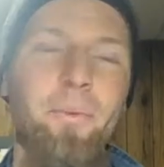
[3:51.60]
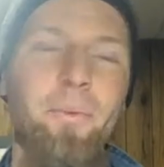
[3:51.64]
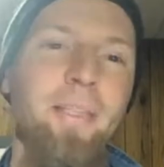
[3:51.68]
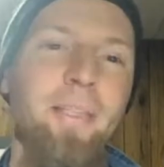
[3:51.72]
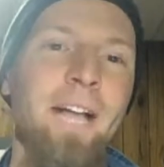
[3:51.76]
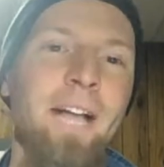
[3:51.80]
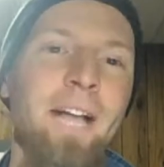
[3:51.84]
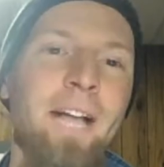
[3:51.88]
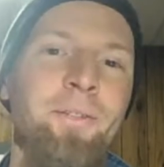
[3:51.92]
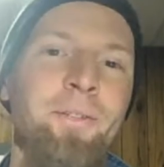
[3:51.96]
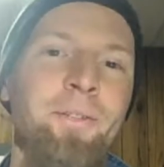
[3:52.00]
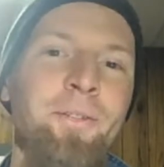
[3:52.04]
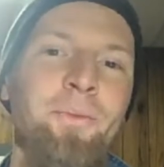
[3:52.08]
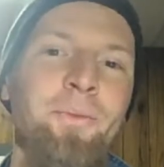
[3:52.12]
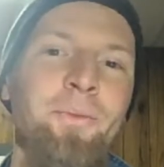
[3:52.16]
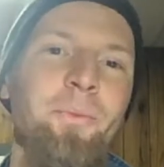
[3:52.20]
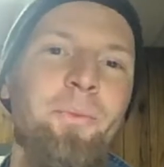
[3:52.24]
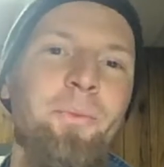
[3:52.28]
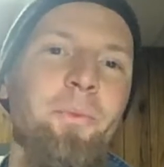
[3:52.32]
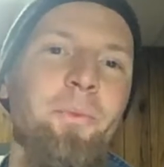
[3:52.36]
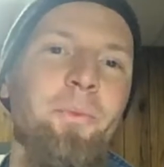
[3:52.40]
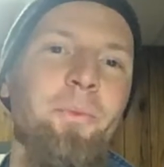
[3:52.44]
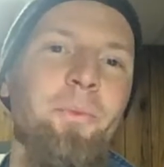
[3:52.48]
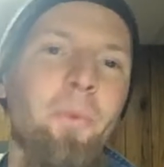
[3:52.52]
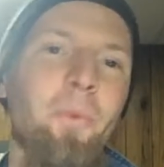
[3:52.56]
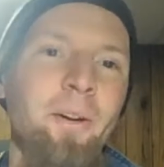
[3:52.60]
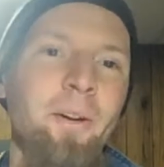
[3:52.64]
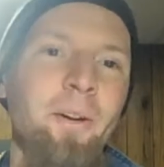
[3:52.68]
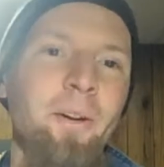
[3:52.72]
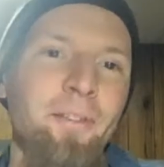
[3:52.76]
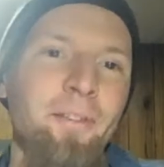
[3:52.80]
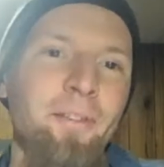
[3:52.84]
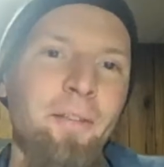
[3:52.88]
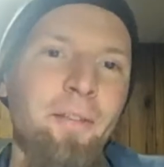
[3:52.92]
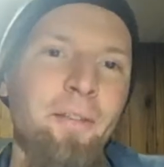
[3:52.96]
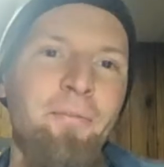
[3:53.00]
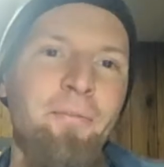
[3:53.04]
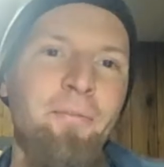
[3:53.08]
is what
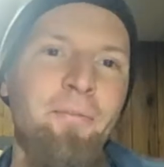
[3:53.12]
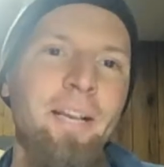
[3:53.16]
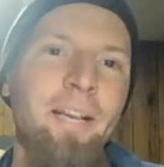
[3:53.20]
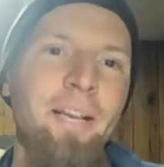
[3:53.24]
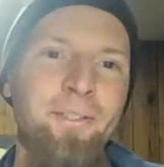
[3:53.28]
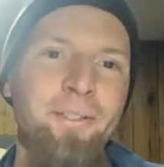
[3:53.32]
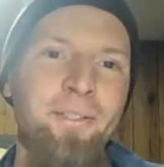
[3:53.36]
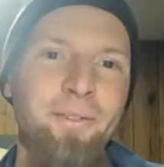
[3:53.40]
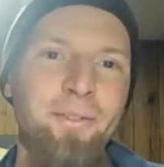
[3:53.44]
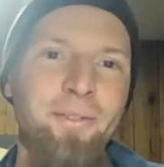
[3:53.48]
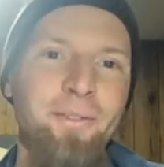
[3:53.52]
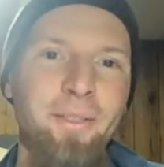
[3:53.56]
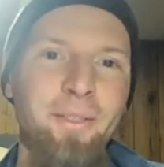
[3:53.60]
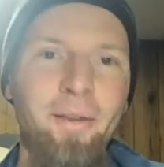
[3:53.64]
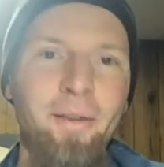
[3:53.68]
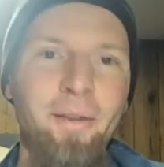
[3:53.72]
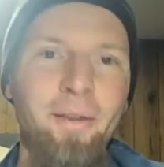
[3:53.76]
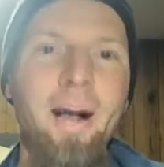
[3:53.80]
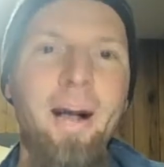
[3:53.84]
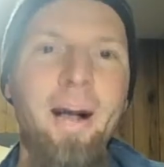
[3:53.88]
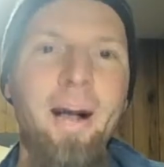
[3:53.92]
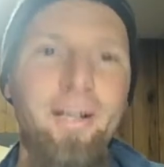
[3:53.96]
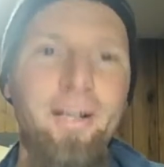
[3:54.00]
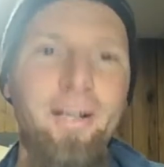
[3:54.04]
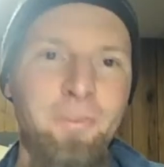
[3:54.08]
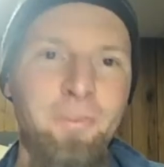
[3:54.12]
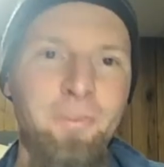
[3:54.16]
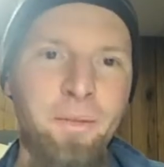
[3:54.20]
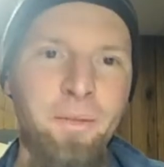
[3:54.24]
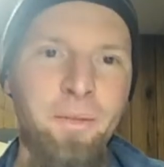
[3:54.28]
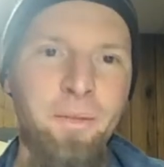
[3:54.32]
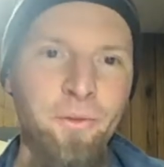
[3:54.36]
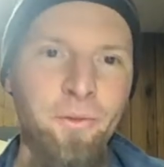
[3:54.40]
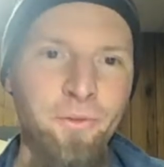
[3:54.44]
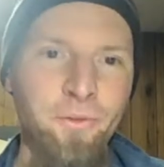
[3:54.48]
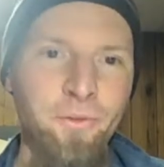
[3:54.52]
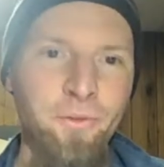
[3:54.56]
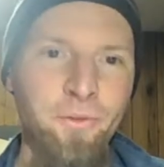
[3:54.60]
affects their
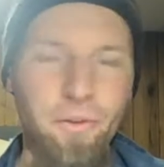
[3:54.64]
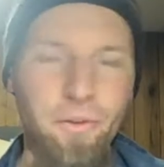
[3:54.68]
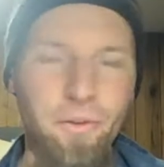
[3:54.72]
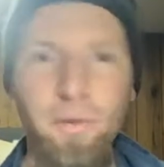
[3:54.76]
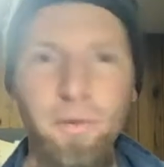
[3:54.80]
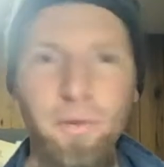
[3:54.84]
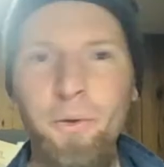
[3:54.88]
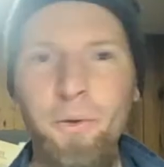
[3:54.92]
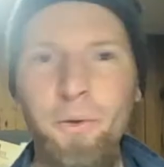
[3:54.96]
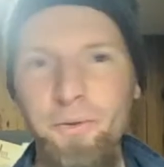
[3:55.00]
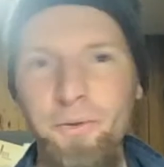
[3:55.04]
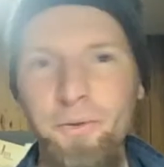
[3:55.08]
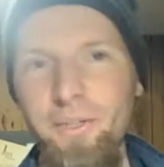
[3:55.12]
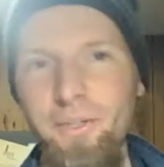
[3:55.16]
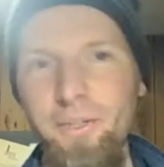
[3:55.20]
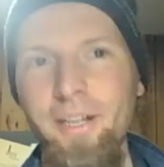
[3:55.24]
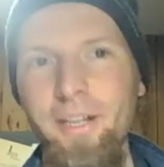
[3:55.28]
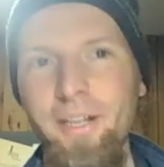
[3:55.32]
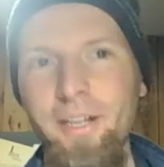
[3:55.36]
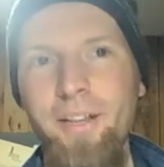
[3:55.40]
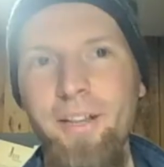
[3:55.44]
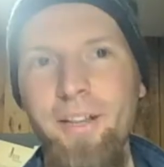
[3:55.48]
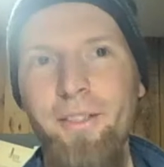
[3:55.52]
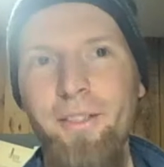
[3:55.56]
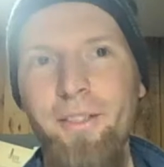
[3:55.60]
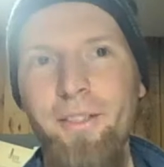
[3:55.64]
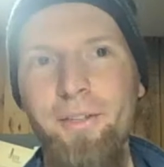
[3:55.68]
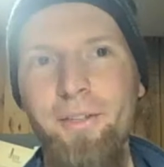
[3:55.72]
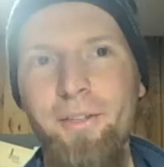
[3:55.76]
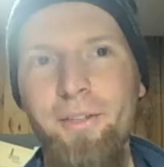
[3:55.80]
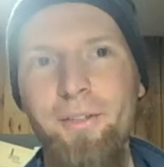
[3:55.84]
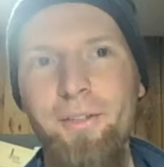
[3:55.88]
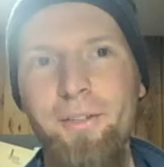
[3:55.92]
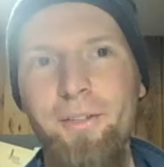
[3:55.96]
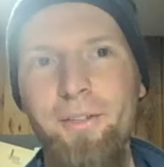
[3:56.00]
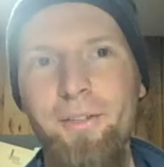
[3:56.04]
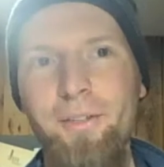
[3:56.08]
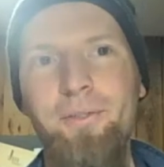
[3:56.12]
hospitals the most. This
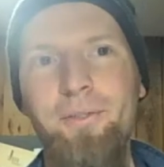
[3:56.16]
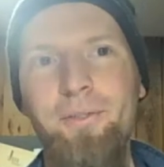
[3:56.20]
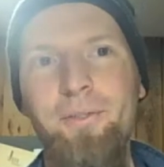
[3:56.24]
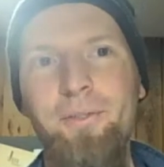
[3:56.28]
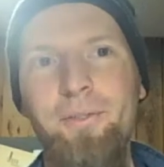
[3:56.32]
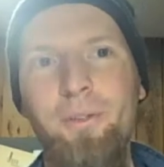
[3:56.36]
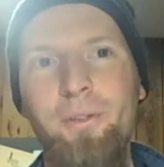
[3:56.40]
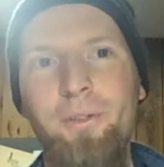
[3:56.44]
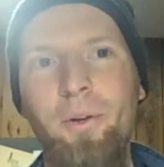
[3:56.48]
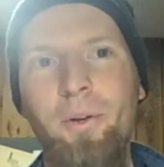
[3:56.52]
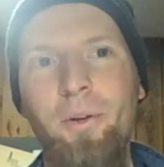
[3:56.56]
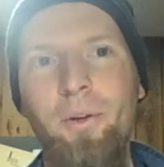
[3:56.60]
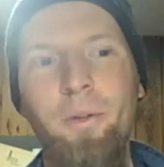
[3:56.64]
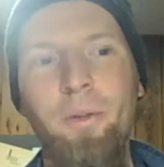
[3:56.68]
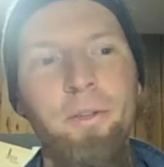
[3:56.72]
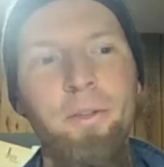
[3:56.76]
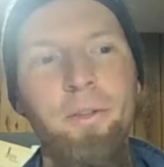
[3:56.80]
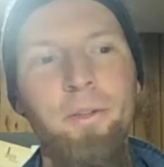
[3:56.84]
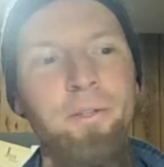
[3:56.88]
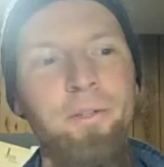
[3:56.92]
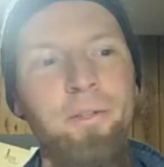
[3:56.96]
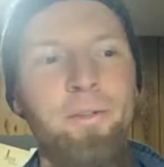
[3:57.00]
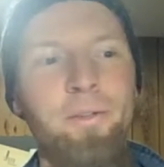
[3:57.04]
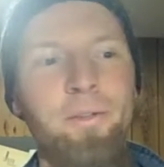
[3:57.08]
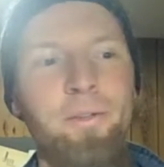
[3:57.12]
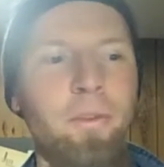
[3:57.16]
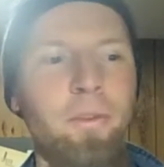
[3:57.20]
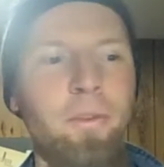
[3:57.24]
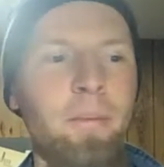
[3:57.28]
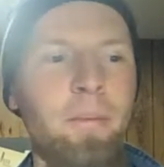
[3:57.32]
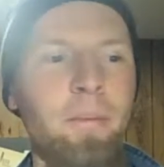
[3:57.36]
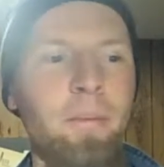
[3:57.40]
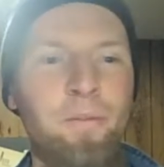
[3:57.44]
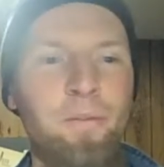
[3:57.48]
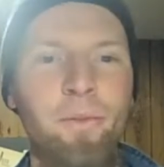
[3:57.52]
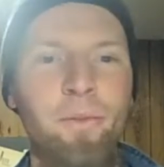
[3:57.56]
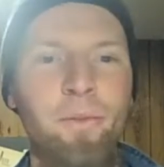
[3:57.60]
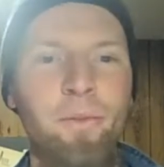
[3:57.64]
is the
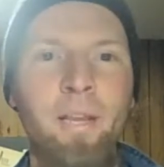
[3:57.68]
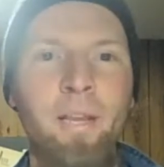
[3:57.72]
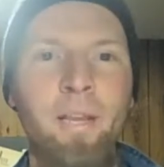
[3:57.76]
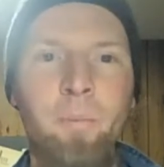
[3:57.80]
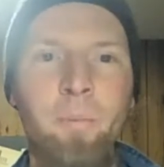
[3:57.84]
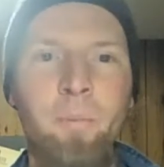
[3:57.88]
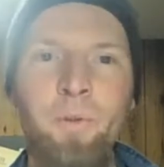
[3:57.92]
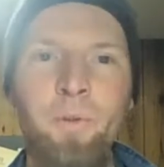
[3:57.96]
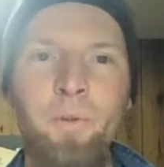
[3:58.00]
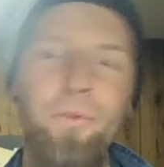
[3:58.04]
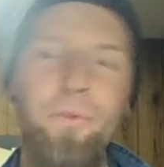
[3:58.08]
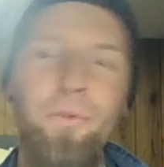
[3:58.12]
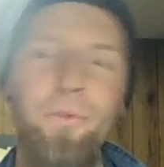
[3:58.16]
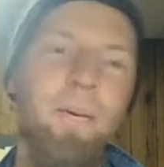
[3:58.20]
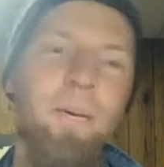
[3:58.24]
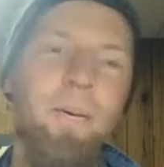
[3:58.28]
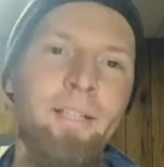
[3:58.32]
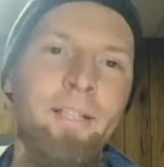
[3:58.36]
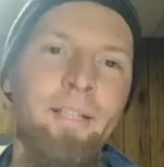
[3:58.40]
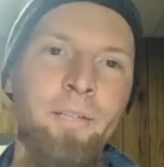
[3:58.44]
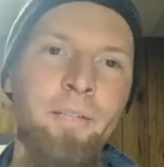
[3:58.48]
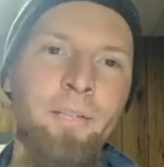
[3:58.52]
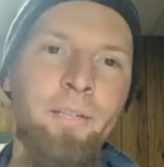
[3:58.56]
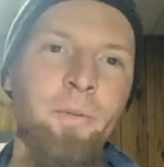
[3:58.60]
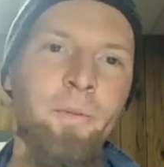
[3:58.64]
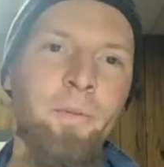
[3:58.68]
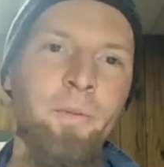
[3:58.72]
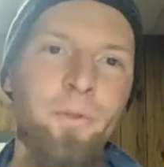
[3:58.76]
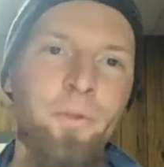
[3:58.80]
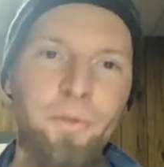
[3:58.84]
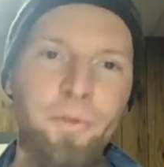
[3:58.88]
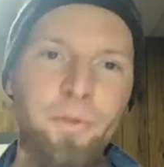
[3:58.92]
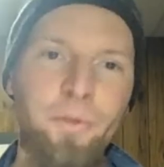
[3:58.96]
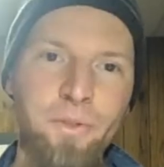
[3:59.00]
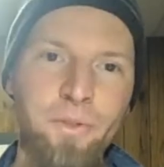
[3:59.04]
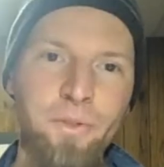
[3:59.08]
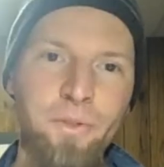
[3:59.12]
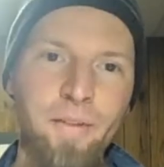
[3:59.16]
measure that most greatly
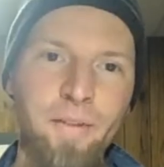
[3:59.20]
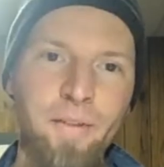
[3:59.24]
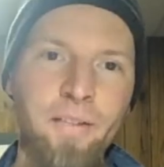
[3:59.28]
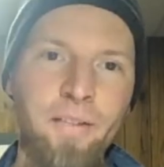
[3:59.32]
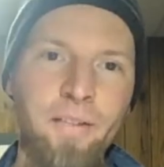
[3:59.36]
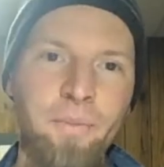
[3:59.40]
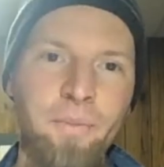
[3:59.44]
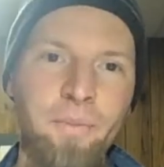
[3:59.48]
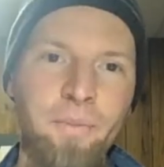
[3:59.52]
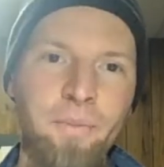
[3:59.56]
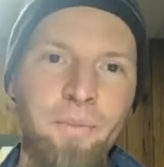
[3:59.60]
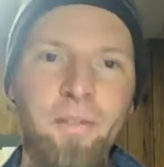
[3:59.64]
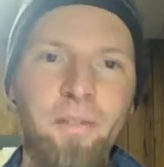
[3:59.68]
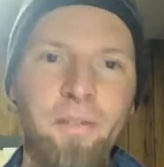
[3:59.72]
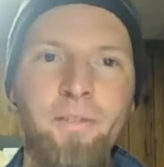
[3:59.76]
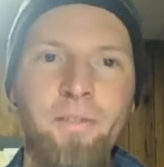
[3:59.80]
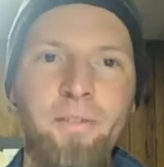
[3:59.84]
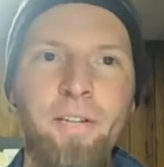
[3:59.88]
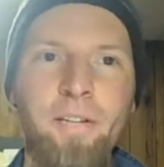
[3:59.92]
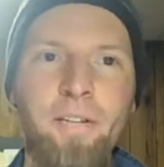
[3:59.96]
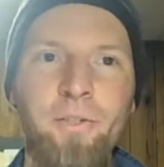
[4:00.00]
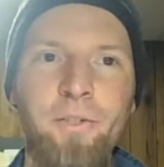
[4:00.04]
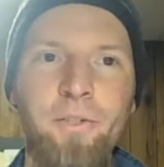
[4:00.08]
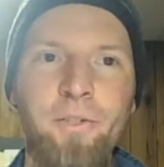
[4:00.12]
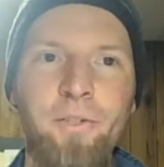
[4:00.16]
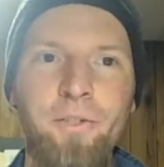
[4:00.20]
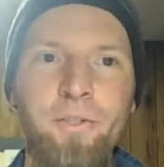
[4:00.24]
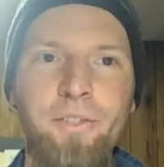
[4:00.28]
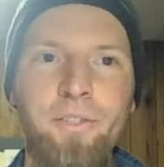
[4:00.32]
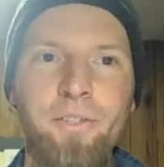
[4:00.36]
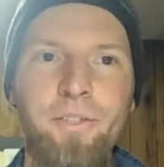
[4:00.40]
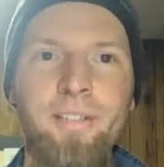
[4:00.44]
reduces hospitalizations and